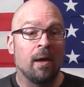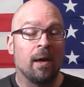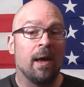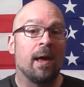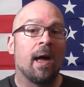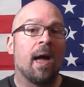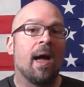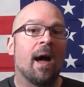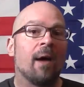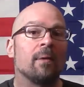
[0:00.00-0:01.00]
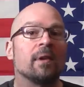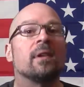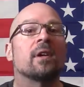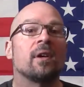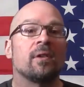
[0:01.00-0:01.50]
Okay, I was
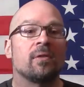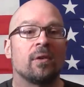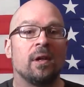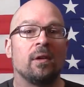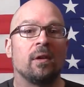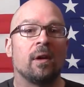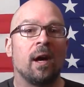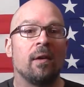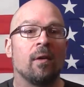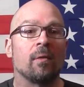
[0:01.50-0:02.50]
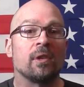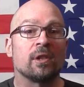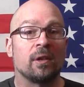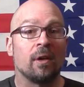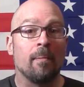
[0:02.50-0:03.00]
in the country
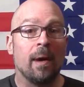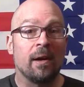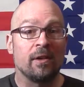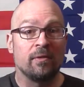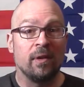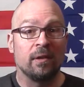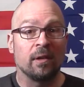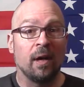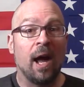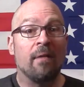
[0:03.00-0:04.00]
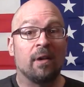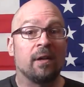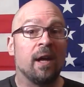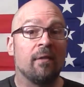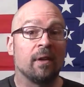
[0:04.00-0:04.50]
originally on a marriage visa. I have an
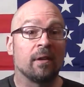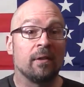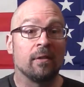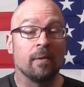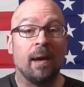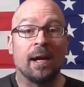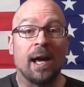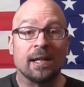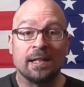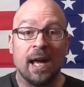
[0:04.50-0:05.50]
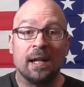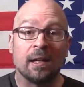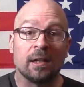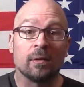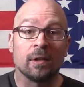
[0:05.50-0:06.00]
indefinite leave to remain. I could
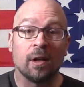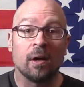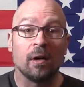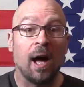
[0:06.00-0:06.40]
technically return.